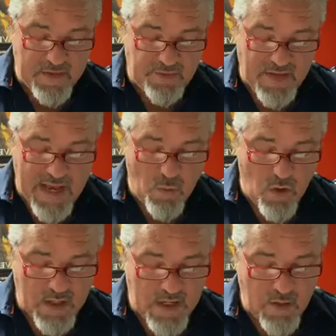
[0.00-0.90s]

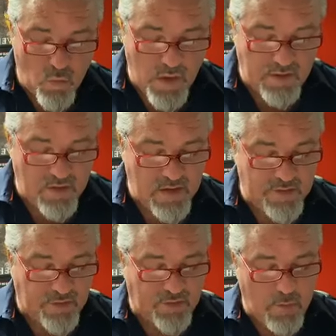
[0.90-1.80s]
sidewalk in the winter
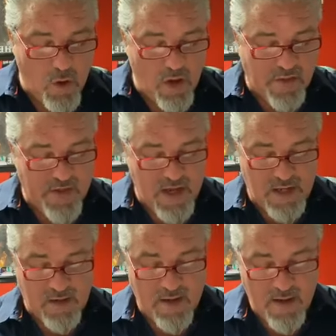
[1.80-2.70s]
is a small
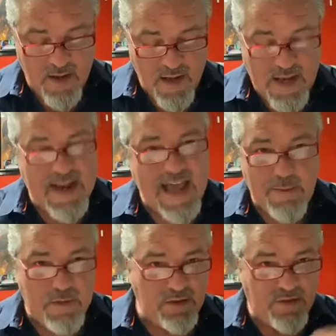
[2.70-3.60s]
thing. It
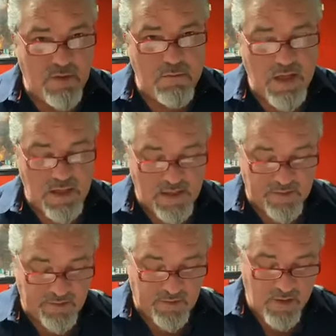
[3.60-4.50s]
happens to
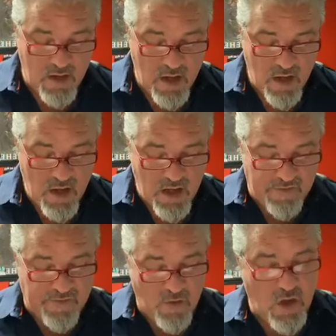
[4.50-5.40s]
millions. A
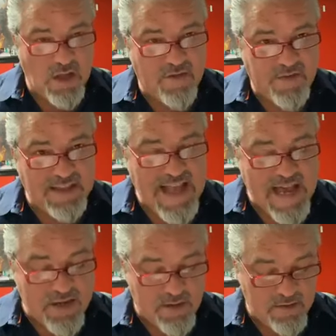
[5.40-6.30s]
fall off a
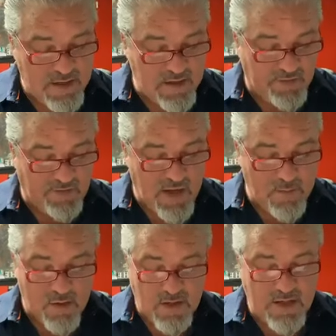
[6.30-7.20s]
ladder in the
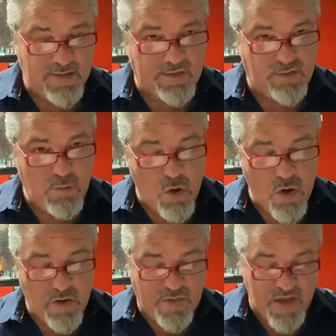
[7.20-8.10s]
summer is a
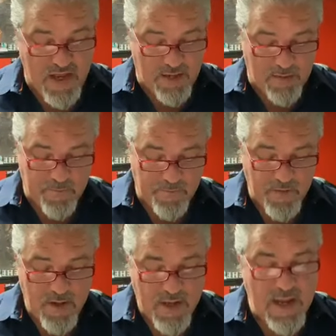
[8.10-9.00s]
small thing.
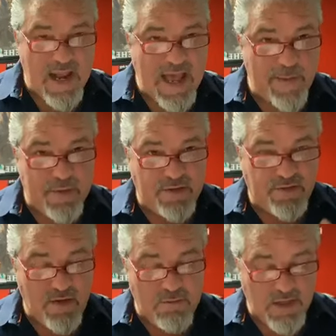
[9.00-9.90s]
It happens
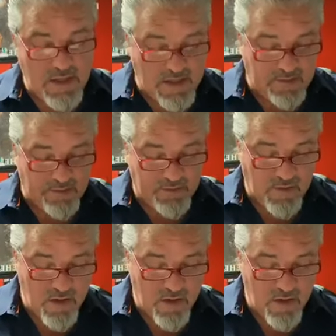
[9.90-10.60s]
to millions.